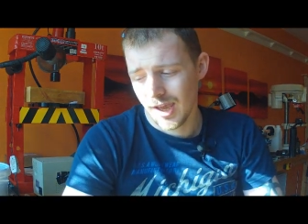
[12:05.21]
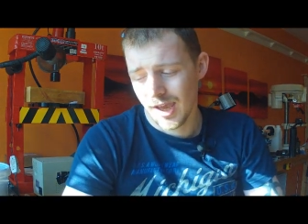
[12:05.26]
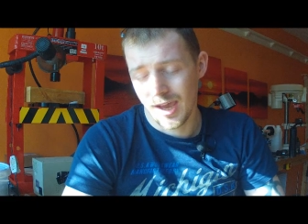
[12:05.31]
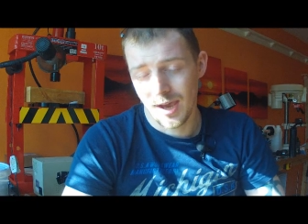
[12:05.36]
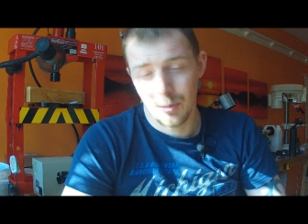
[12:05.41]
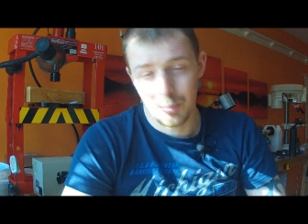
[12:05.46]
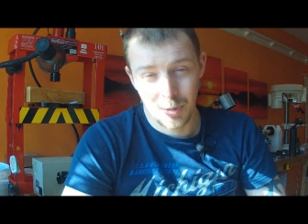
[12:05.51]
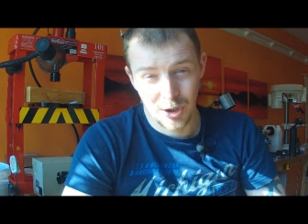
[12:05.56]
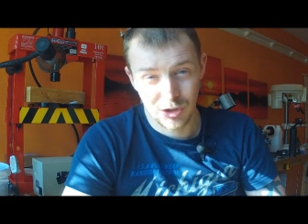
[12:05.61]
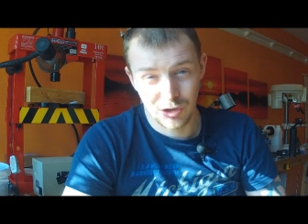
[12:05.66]

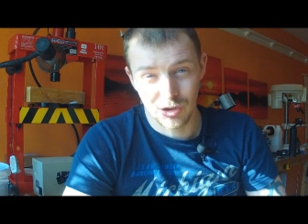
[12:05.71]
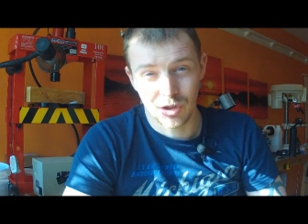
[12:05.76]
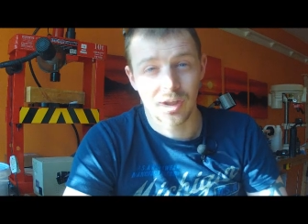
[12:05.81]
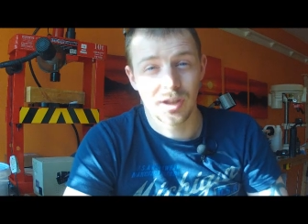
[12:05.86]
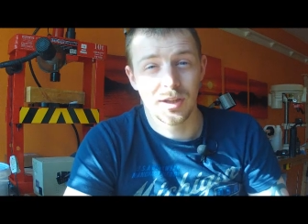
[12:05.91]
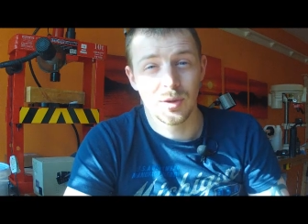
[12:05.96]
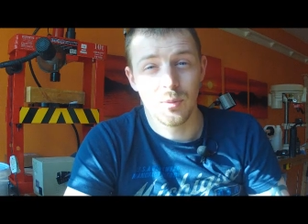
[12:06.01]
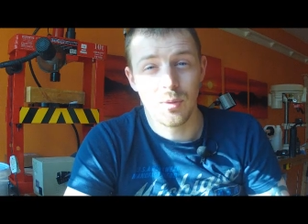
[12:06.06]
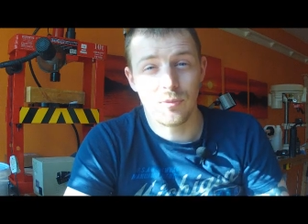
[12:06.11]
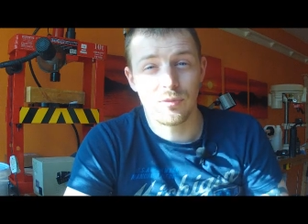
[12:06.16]
Uh,
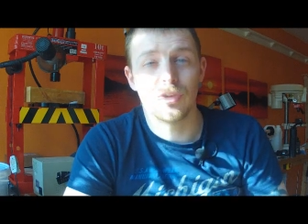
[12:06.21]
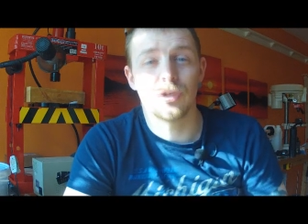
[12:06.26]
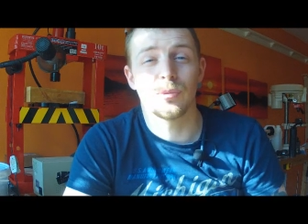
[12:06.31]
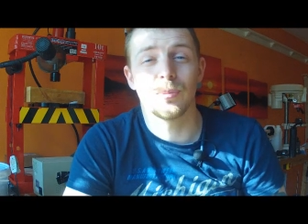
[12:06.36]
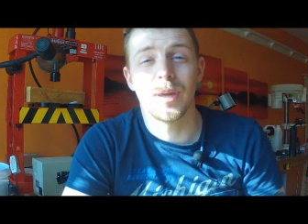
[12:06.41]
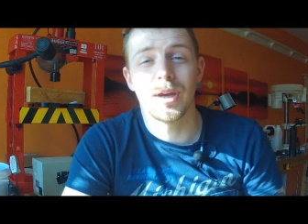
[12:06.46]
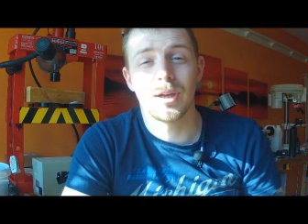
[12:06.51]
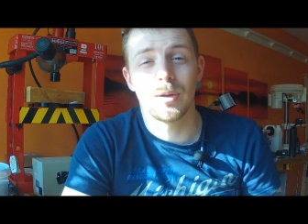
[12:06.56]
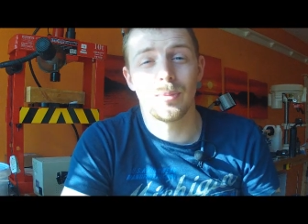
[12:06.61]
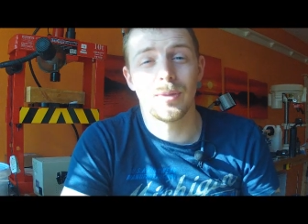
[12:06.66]
basically, we've
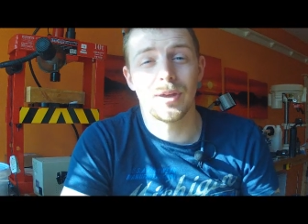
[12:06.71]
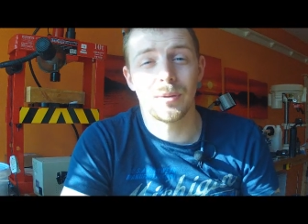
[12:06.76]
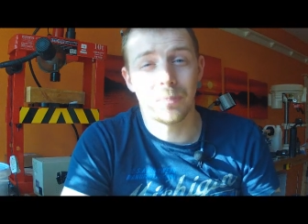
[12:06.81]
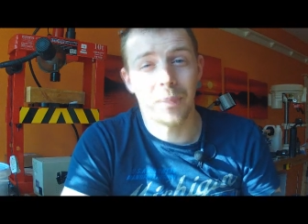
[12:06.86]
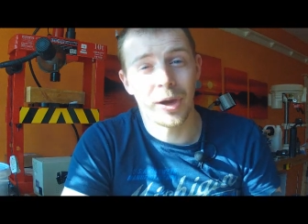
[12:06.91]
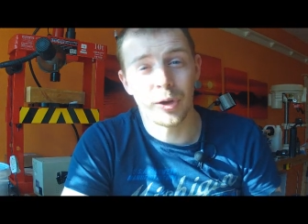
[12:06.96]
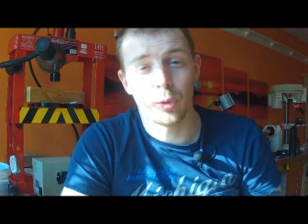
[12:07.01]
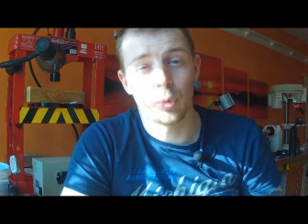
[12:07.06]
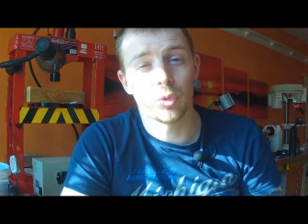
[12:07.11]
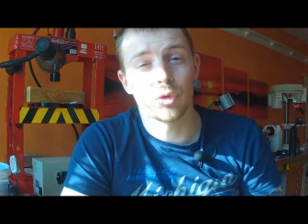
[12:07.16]
just made a big
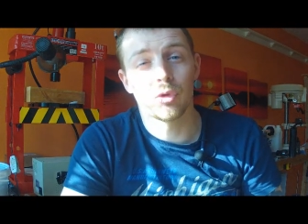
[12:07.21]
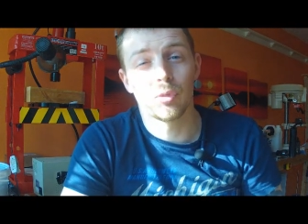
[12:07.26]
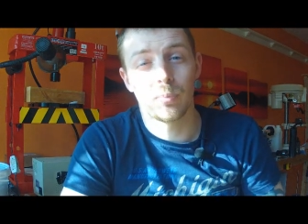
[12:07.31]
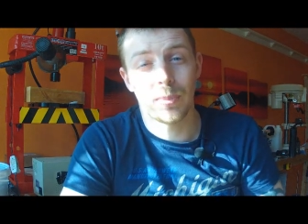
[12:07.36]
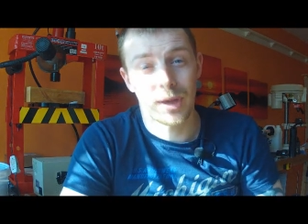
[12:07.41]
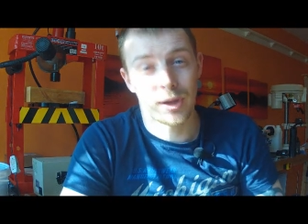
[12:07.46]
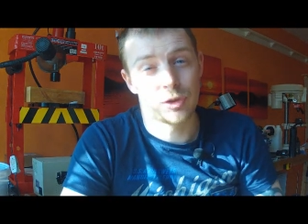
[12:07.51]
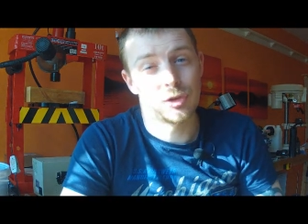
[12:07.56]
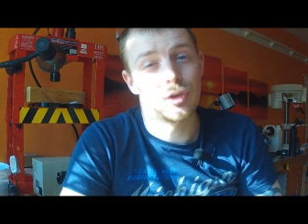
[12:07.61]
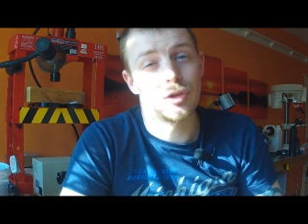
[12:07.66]
metal
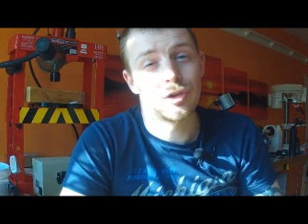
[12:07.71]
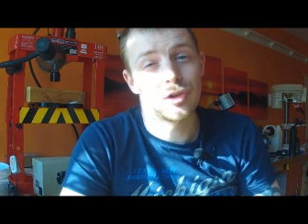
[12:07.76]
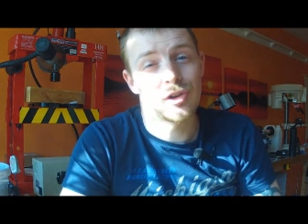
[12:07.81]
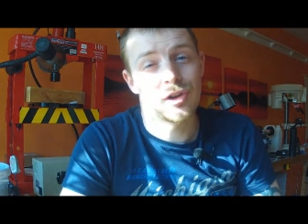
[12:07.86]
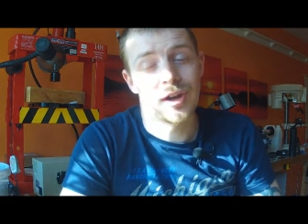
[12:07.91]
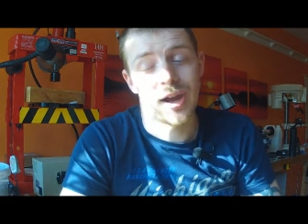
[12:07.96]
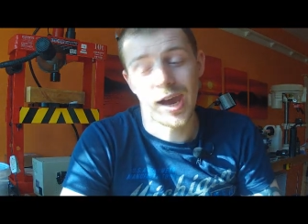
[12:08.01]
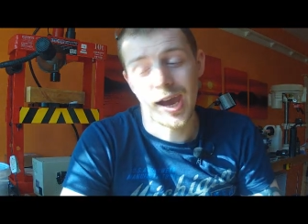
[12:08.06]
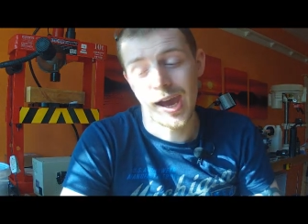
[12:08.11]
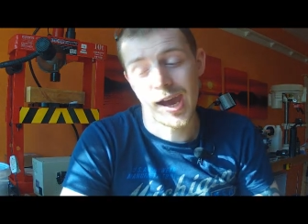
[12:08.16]
sponge.